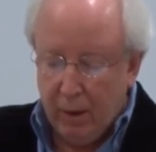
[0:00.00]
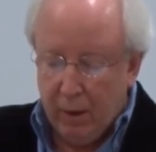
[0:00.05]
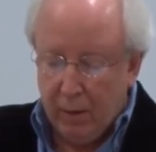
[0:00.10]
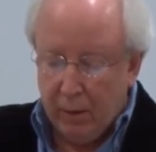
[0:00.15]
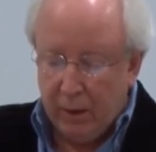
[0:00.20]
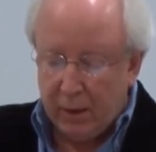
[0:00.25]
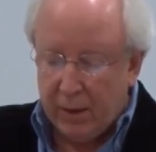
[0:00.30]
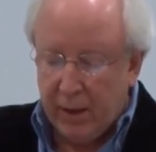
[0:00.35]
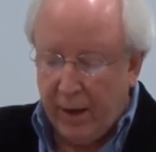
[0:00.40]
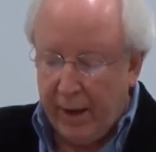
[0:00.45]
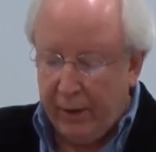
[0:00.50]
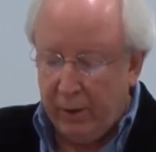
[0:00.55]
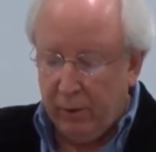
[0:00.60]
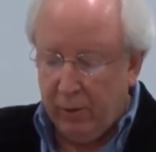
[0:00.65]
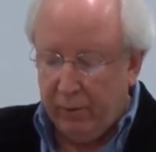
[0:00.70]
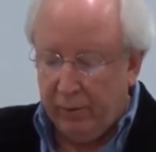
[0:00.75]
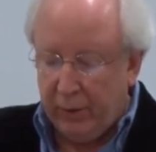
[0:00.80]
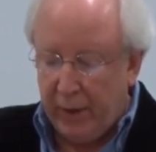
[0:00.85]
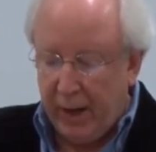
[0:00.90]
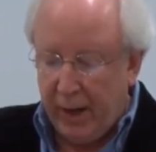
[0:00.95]
the tidal
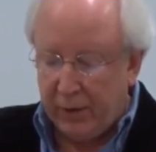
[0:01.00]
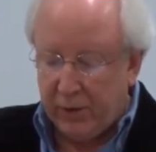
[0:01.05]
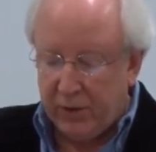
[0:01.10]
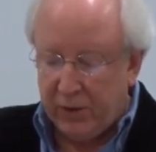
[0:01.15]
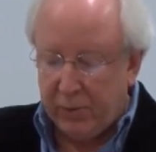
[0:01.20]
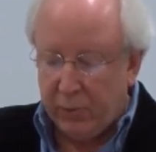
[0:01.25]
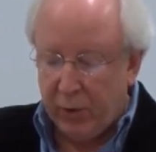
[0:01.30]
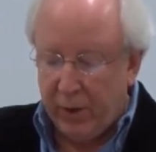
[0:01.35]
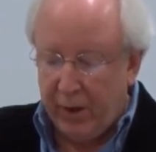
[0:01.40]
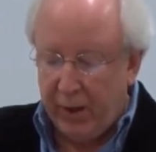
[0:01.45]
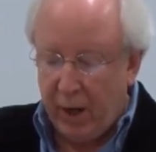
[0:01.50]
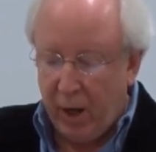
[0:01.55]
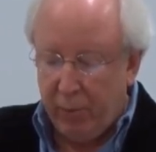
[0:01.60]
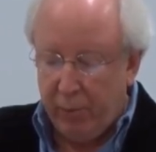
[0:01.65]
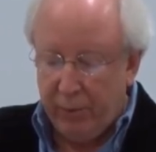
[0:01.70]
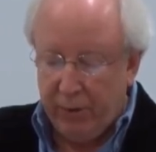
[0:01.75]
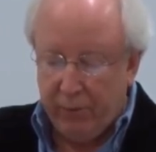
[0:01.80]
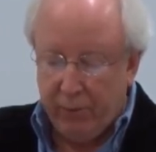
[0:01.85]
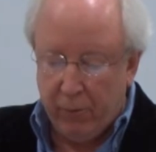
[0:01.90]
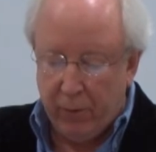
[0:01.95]
flats spread
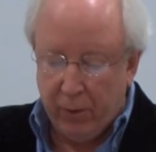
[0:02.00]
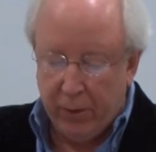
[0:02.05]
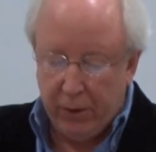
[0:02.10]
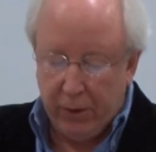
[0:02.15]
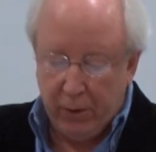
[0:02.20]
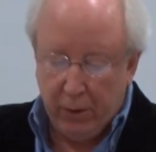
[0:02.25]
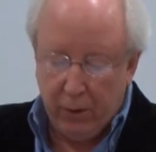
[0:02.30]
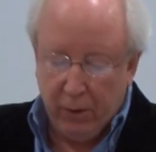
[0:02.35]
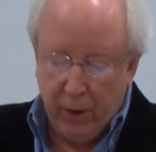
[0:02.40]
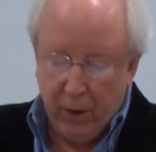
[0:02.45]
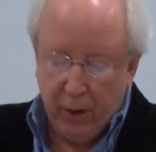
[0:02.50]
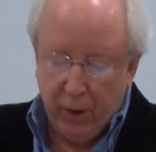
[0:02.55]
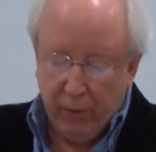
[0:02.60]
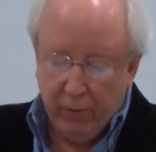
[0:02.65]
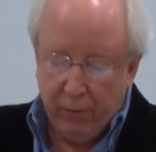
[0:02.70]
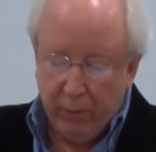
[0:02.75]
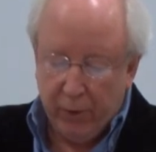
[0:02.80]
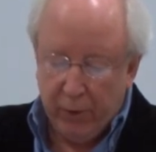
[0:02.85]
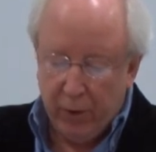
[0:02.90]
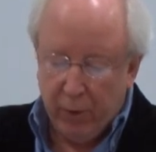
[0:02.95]
out before you
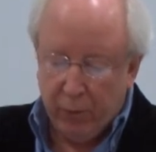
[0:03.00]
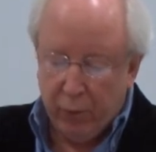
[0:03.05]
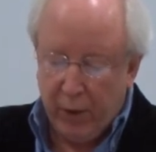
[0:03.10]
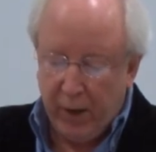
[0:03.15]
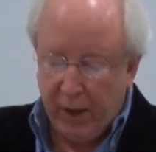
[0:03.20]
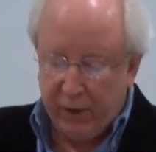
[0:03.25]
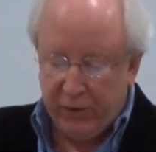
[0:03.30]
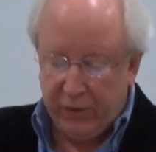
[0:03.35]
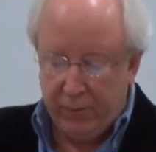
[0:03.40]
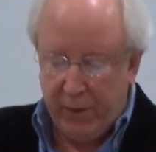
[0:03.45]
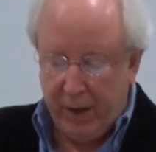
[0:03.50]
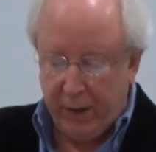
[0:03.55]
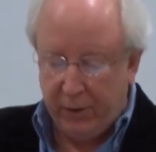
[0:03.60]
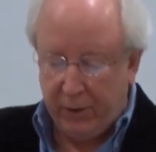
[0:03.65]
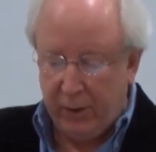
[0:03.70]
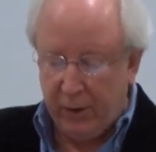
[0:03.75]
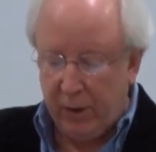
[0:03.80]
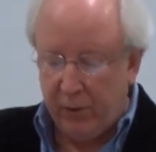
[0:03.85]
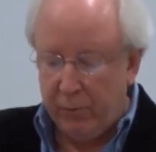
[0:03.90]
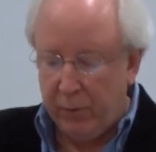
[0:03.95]
for your
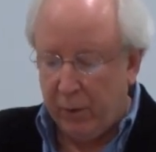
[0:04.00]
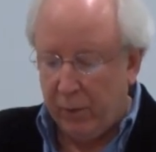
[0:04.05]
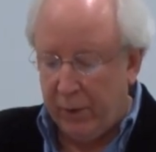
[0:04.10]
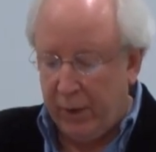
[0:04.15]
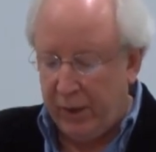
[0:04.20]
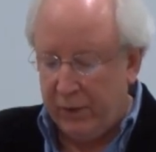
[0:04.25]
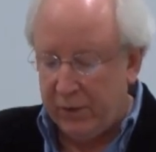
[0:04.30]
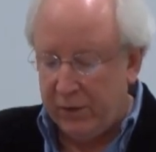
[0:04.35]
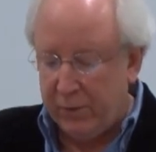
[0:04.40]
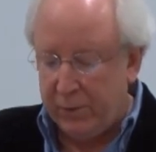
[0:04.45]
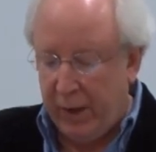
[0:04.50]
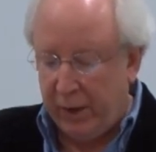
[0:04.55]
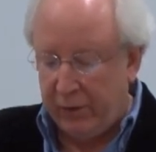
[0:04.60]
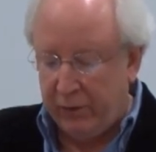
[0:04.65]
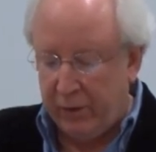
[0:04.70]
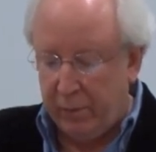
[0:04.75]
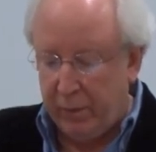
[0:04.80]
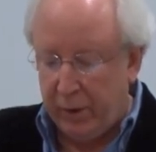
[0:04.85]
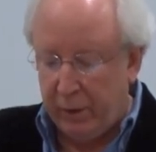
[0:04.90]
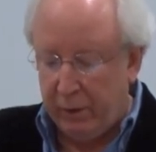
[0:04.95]
prospecting of marine
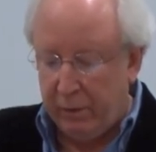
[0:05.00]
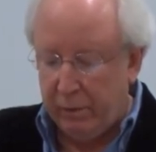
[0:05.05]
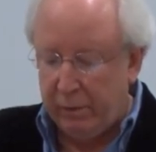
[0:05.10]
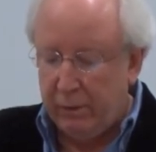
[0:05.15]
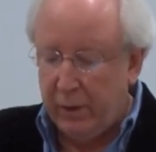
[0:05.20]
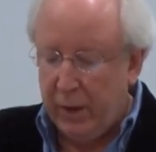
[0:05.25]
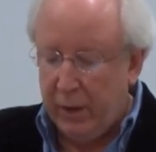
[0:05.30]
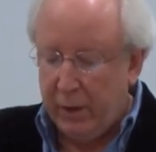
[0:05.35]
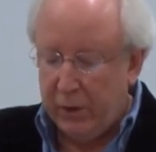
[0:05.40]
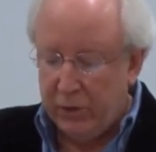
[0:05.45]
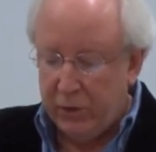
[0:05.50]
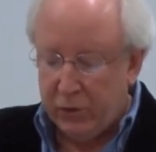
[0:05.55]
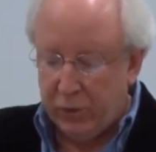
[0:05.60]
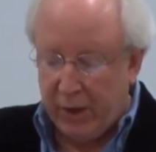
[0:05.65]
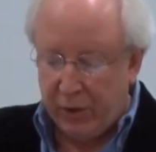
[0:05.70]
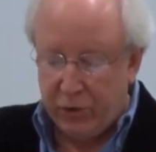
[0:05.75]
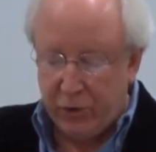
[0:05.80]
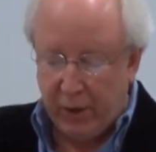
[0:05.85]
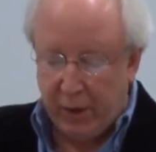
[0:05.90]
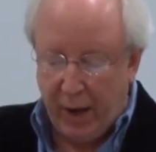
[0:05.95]
specimens
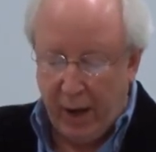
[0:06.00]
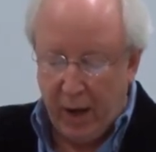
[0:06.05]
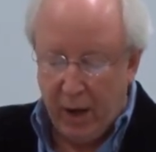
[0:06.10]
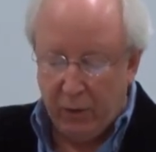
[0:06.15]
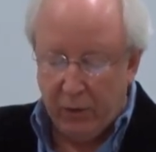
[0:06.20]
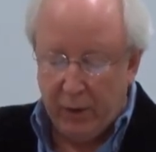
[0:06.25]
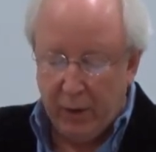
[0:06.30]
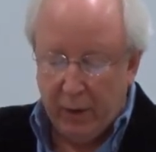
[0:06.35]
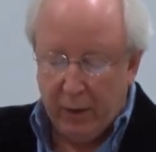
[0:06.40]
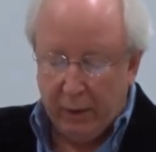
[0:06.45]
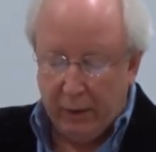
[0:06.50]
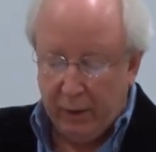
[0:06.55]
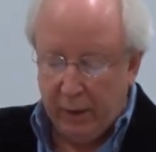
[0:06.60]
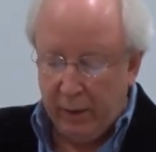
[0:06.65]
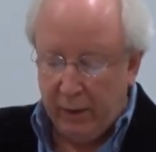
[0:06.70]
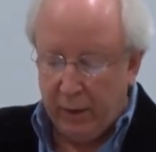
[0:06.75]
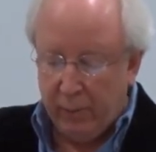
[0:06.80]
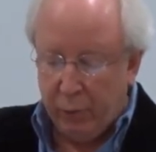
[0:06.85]
stretching out in the